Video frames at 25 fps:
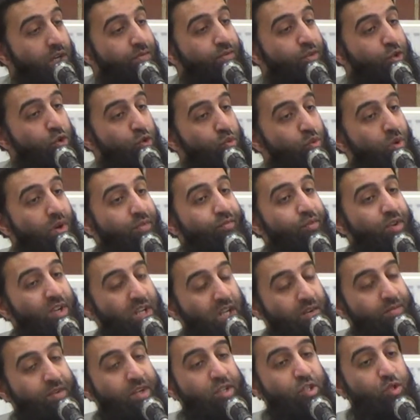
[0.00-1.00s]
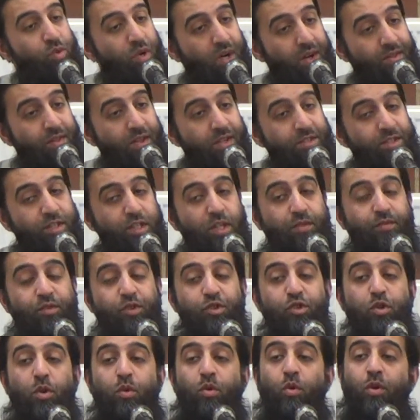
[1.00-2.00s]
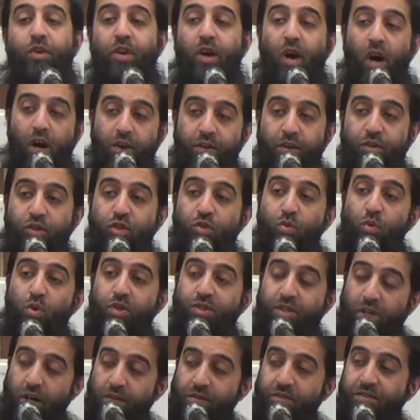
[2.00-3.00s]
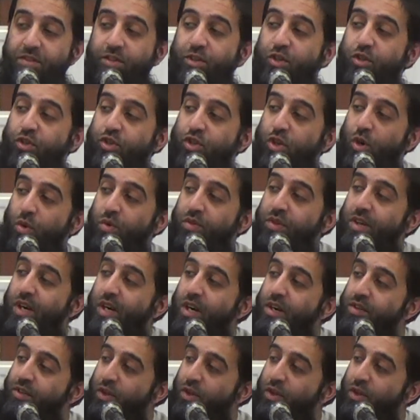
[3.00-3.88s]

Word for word: if you were forgiving to others and if you showed good conduct towards others and you showed